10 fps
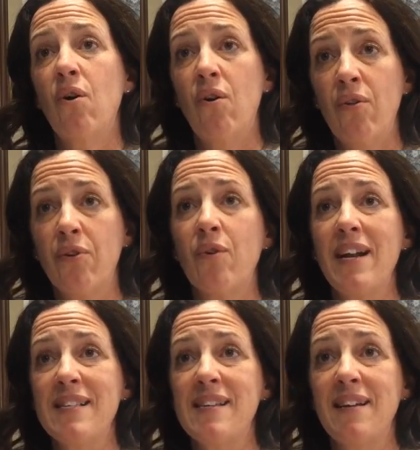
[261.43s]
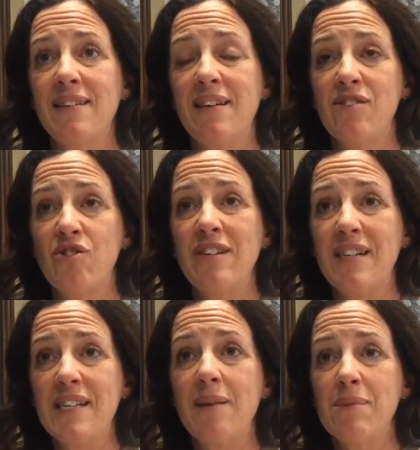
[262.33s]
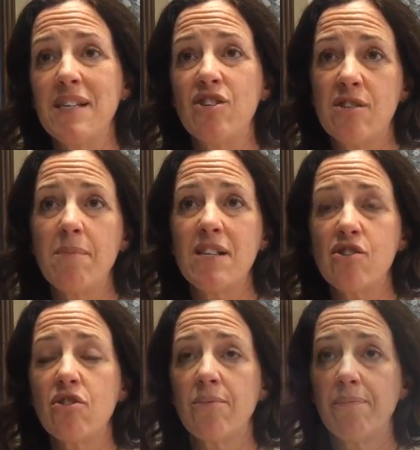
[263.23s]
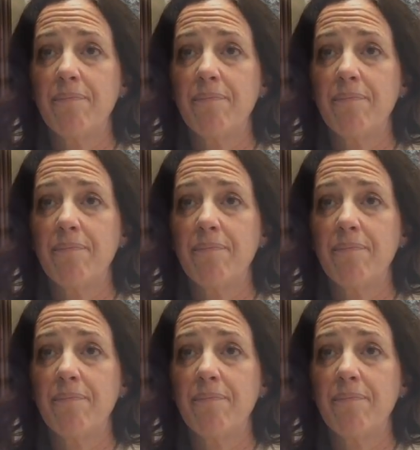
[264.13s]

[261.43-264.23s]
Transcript: all the credits that a student attempts each semester.